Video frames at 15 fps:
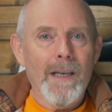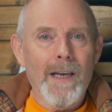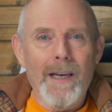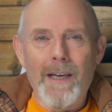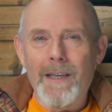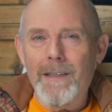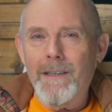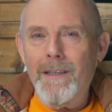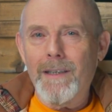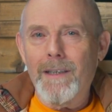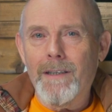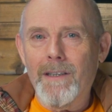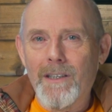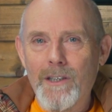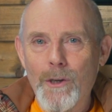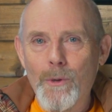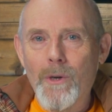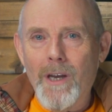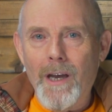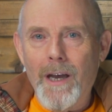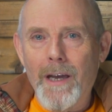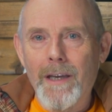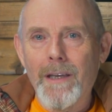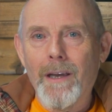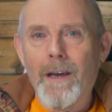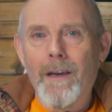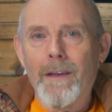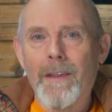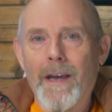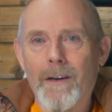And in the UK,
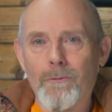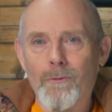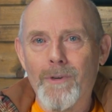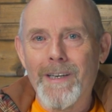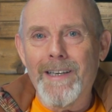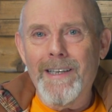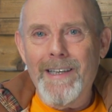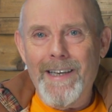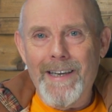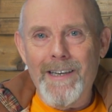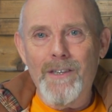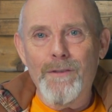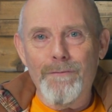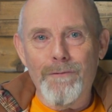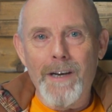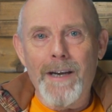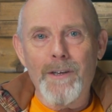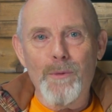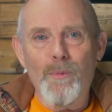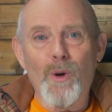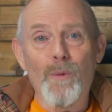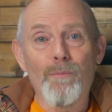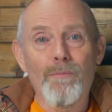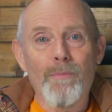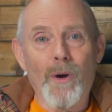that really is frowned upon